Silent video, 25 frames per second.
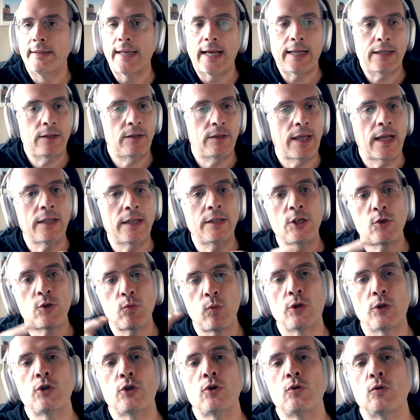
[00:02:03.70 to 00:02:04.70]
that is
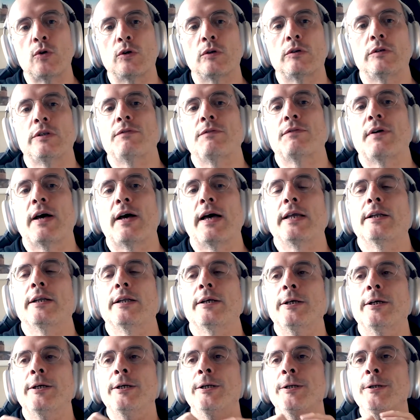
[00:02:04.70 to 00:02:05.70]
what you will define.
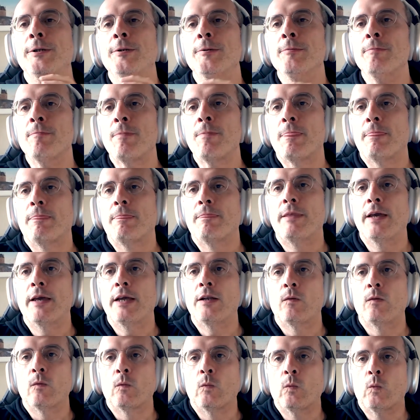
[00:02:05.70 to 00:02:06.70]

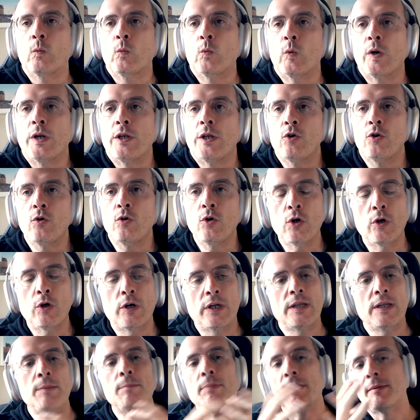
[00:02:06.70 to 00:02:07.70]
Then when you go
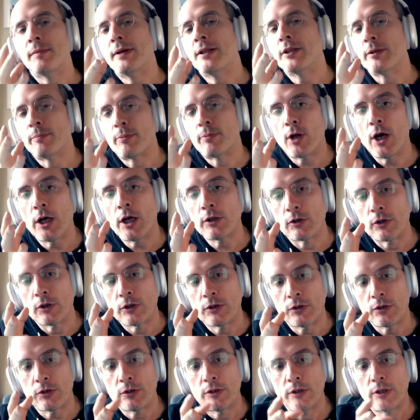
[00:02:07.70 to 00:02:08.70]
and implement a
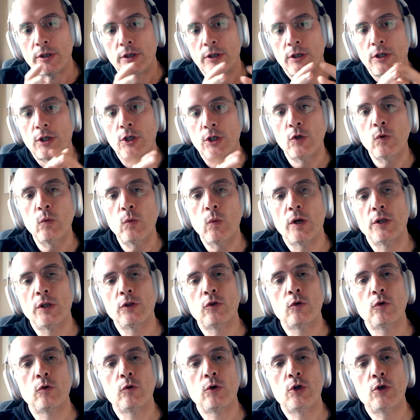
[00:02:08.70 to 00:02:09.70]
product, you want
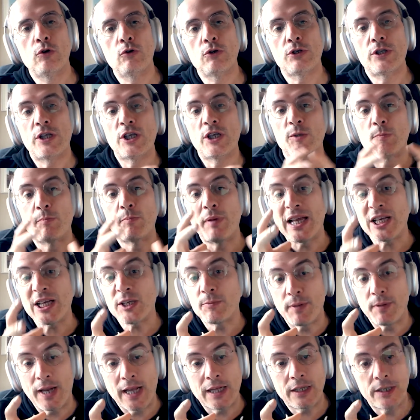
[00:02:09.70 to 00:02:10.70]
to use these
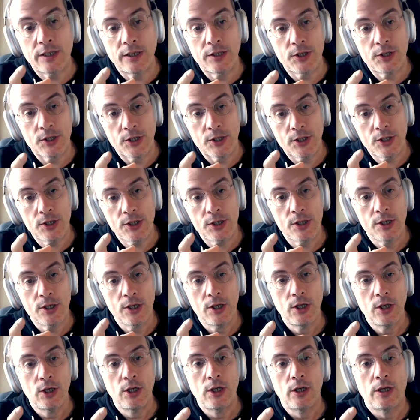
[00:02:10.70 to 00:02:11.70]
best practices
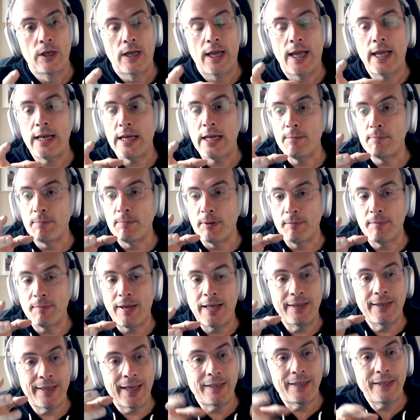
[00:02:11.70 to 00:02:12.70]
and
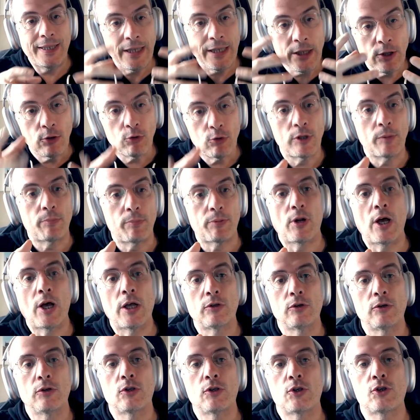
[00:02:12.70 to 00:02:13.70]
implement that into the
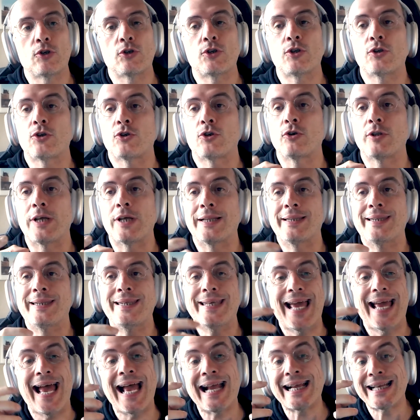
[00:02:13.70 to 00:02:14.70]
product so that
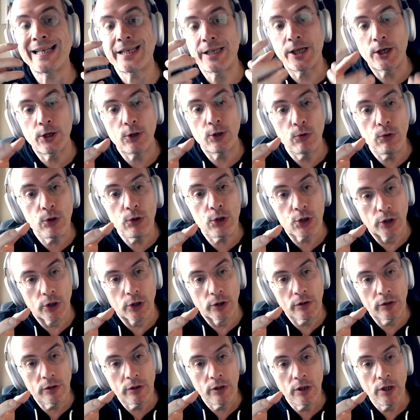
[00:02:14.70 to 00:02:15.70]
the
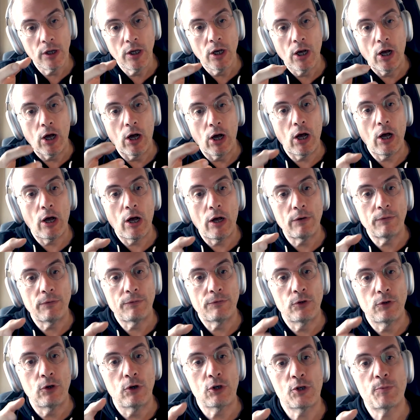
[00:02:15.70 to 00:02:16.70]
execution
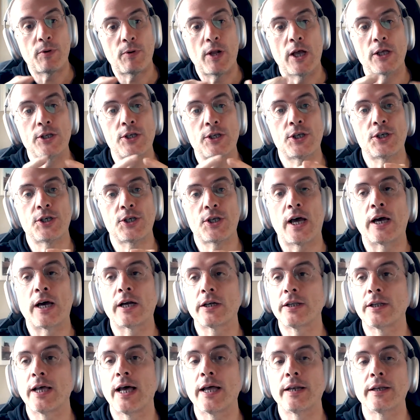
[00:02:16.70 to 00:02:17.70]
of those processes are
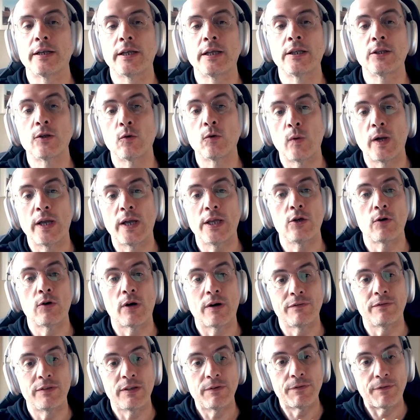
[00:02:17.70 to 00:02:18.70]
done in the way you
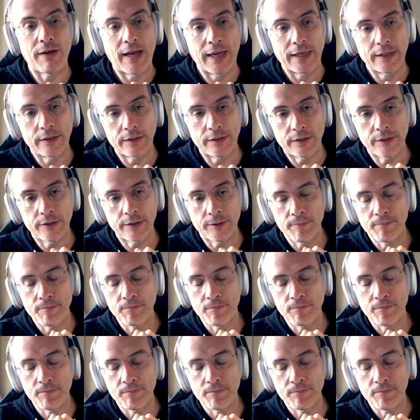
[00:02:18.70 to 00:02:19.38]
have defined it.